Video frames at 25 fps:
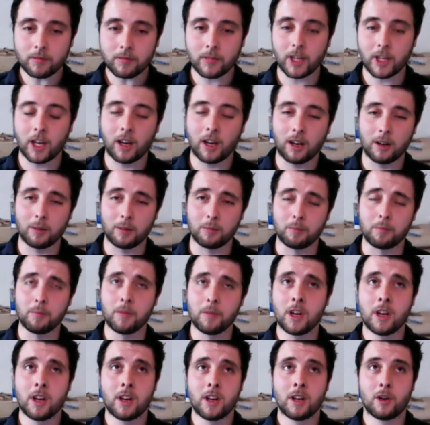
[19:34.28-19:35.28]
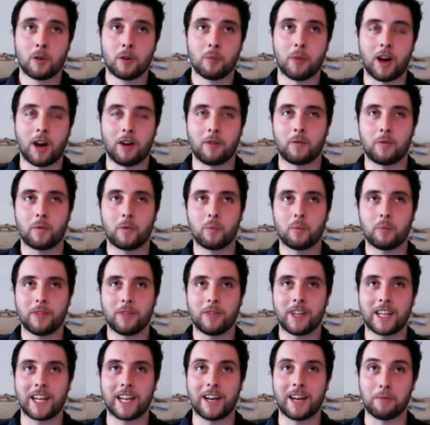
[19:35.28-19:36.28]
Um, but
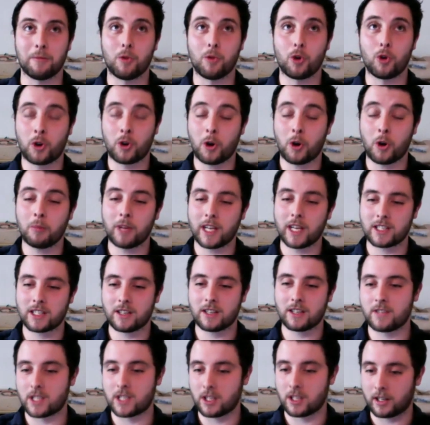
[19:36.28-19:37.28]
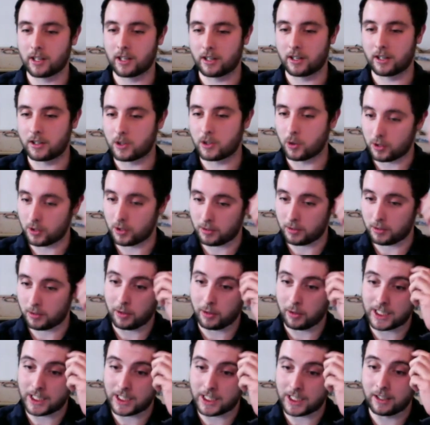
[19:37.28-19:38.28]
yeah, more complex stuff is like I talked about. You
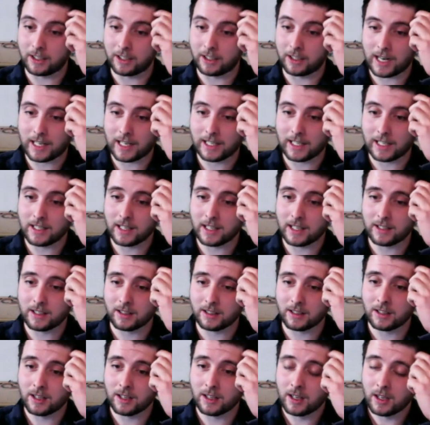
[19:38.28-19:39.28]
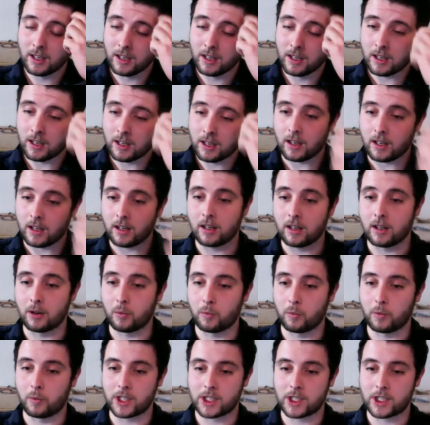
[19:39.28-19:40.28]
actually need the tracking data. Uh,
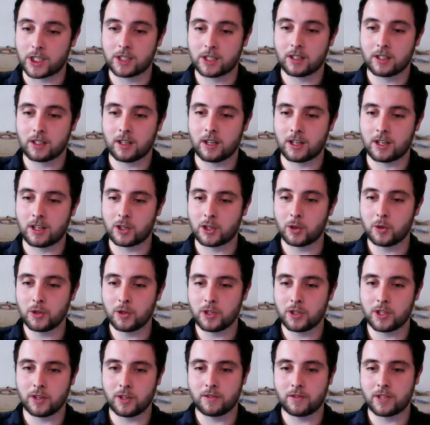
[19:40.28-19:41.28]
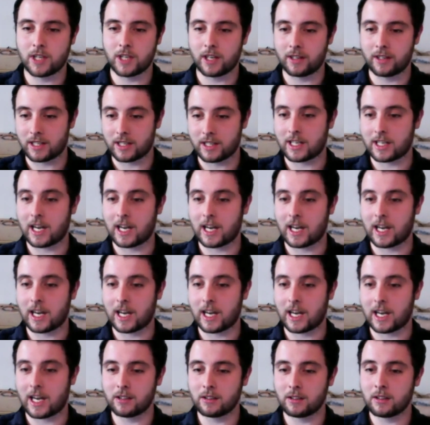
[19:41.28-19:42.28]
which, as soon as you've done this
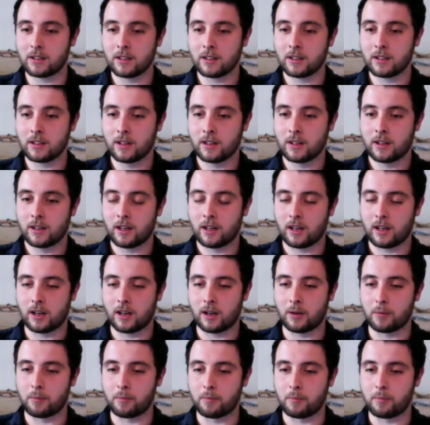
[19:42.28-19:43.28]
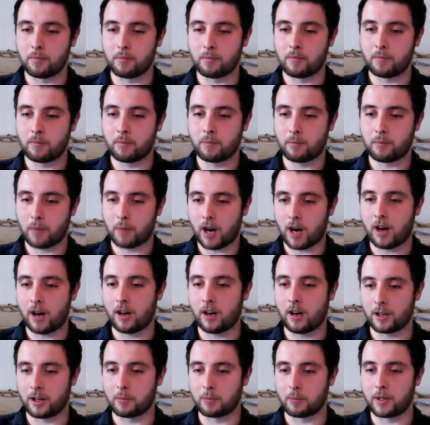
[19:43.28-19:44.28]
calibration, um, part
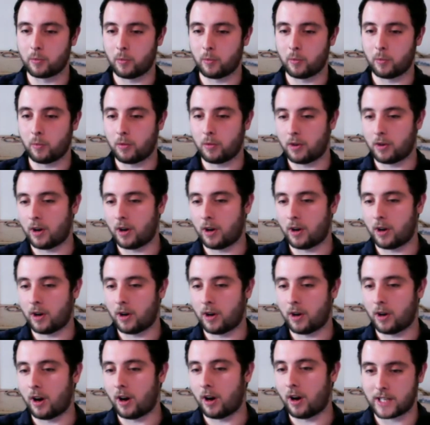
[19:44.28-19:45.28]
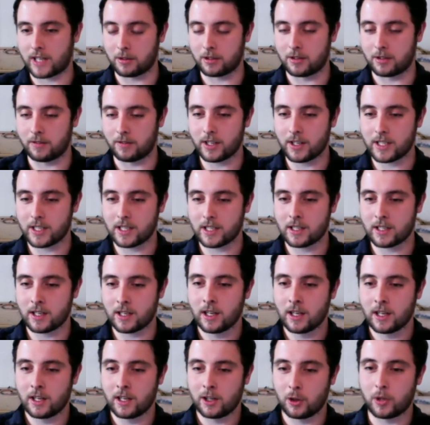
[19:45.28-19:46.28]
of the after you set up the
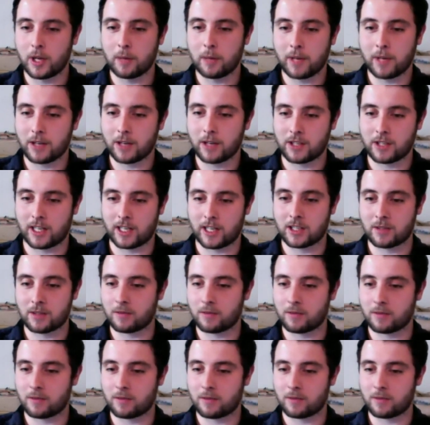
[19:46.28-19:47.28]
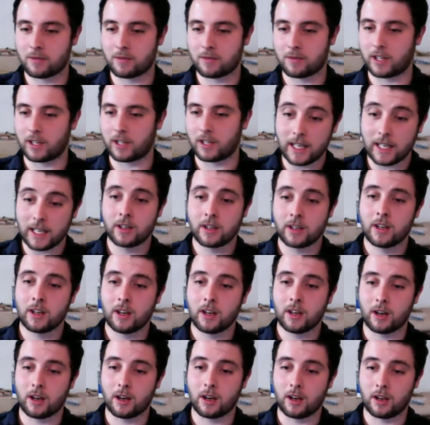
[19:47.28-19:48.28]
devices, you'll then be able to like save,
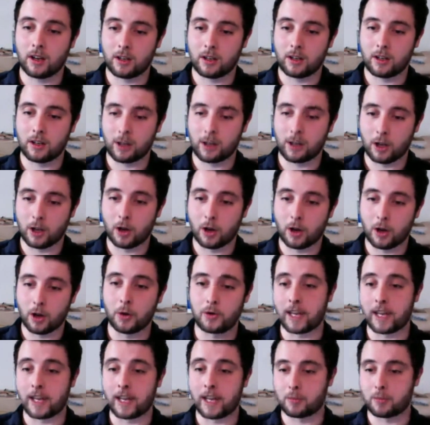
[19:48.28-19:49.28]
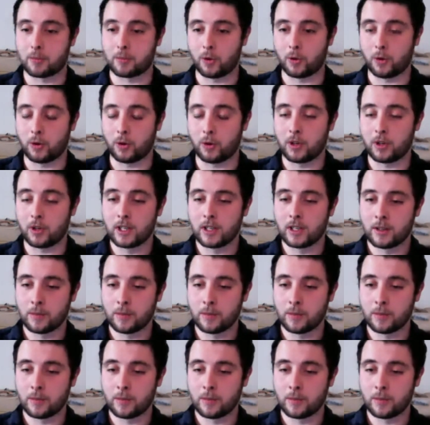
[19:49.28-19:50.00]
uh, load, and export.